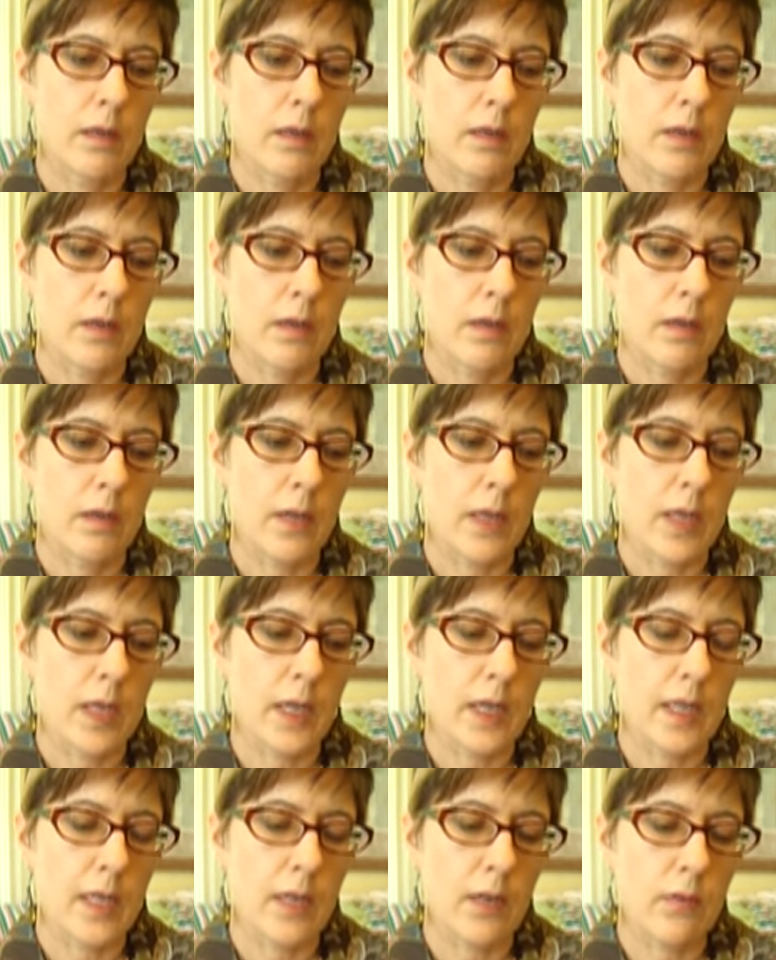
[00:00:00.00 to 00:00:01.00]
okay, I
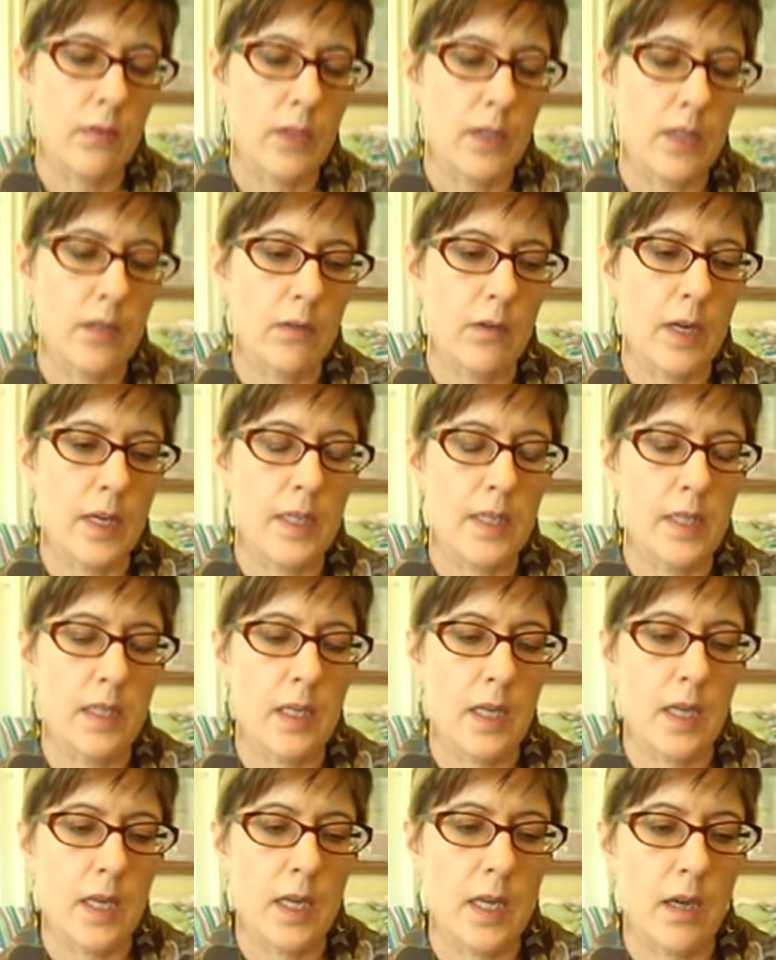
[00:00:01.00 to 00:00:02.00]
can't read it right
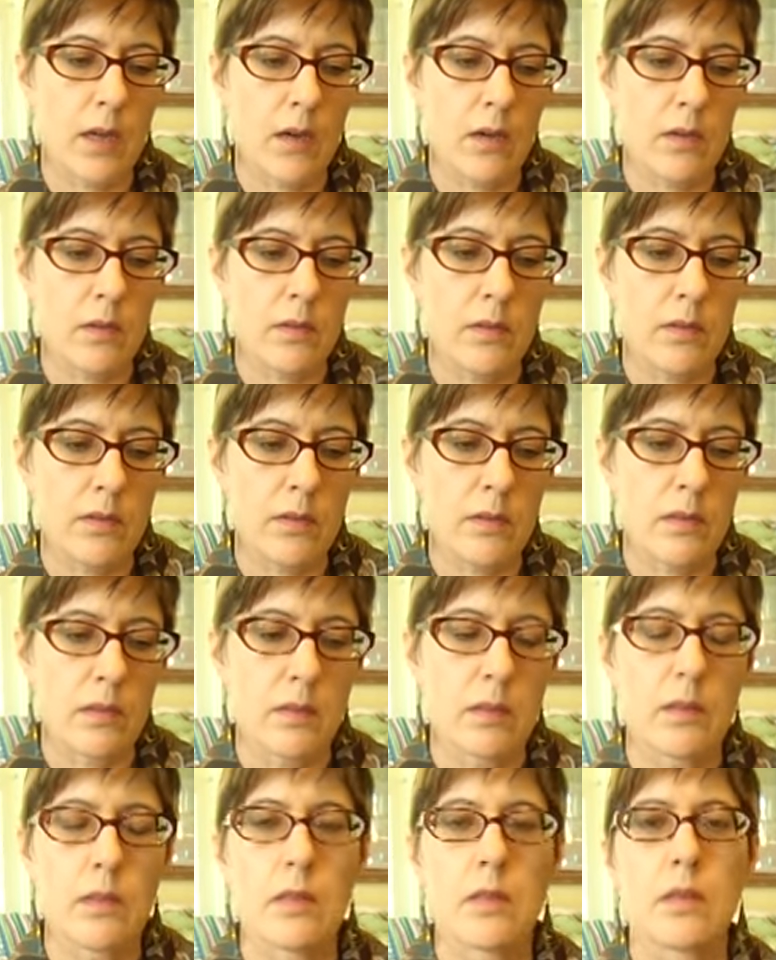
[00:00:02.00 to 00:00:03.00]
now.
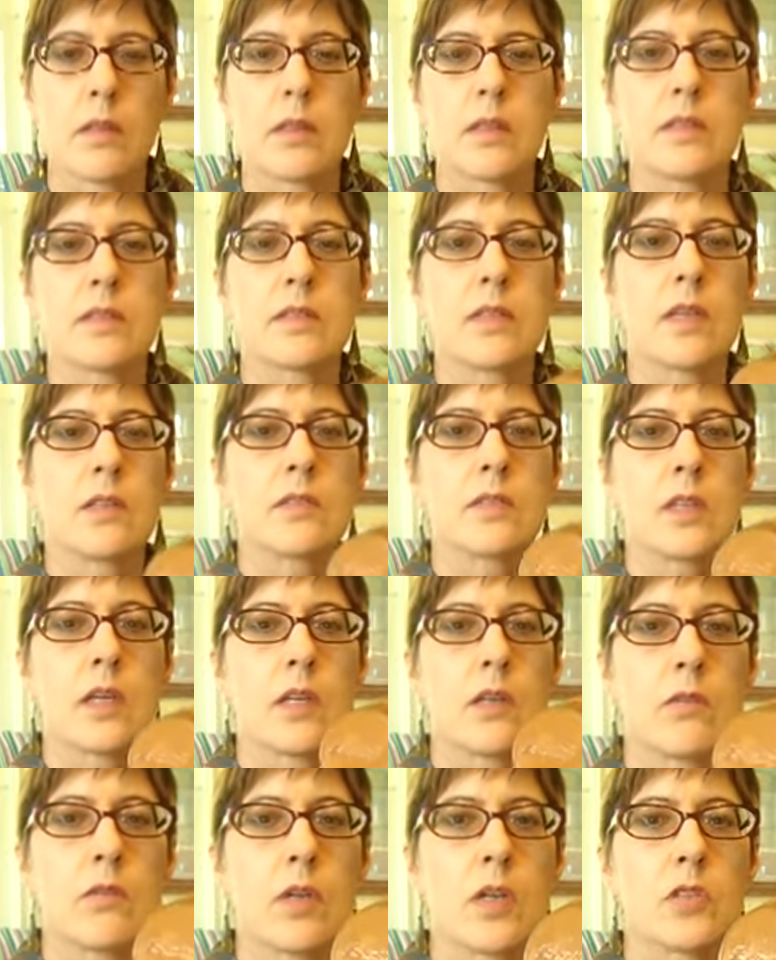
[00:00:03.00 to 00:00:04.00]
Sounds kind of
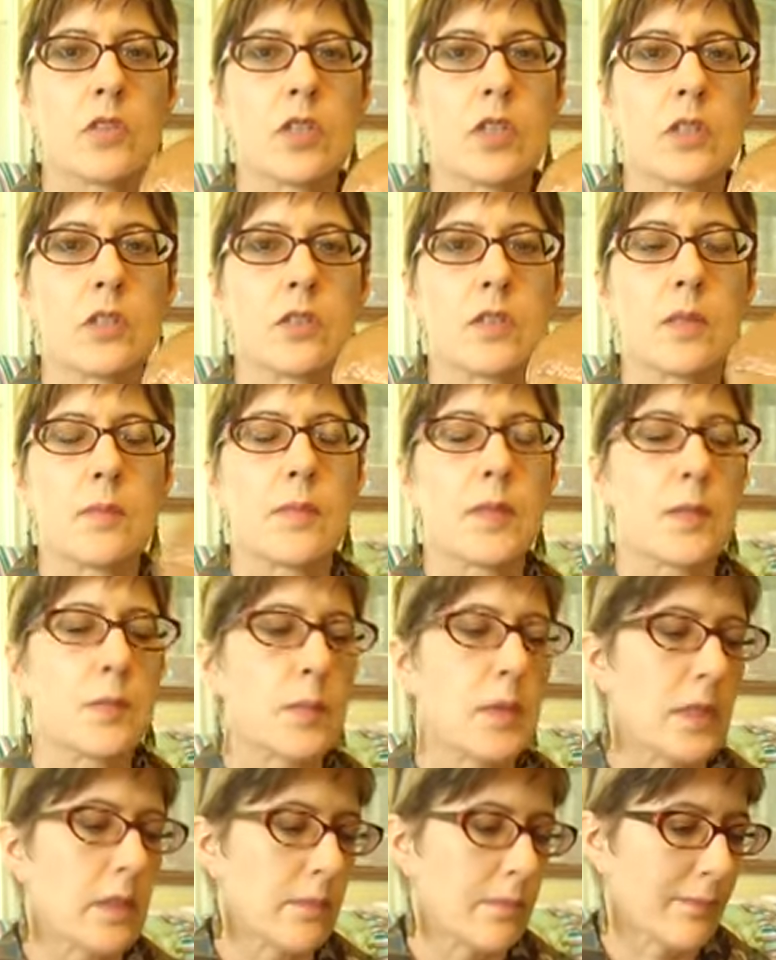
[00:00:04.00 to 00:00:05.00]
Russian or something, but
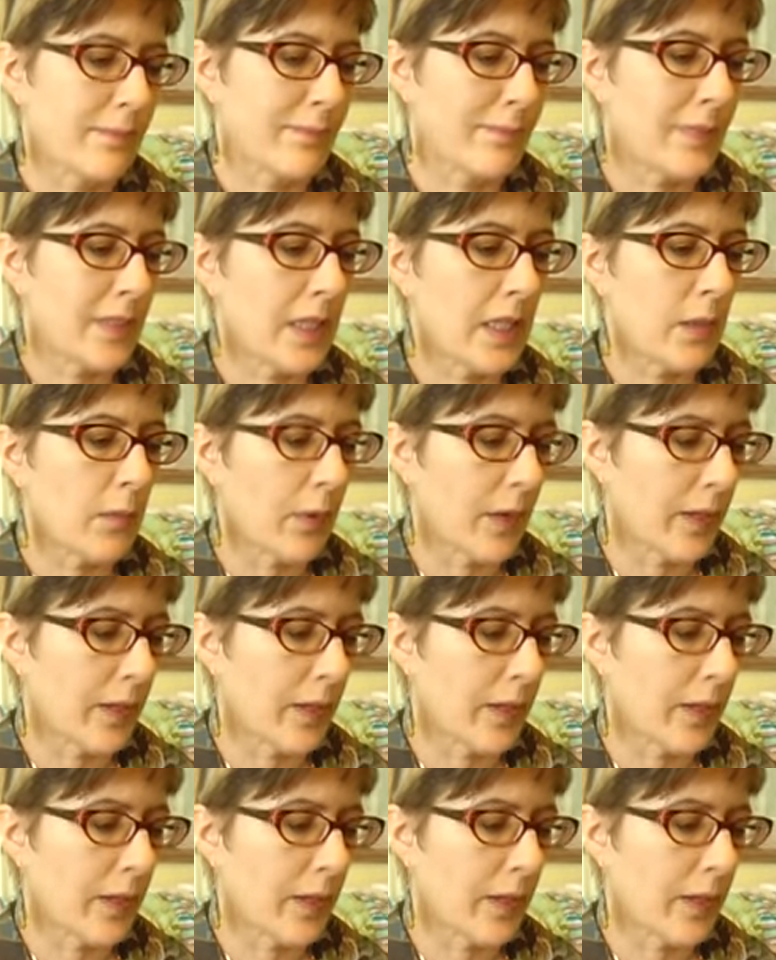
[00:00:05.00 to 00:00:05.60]
anyway.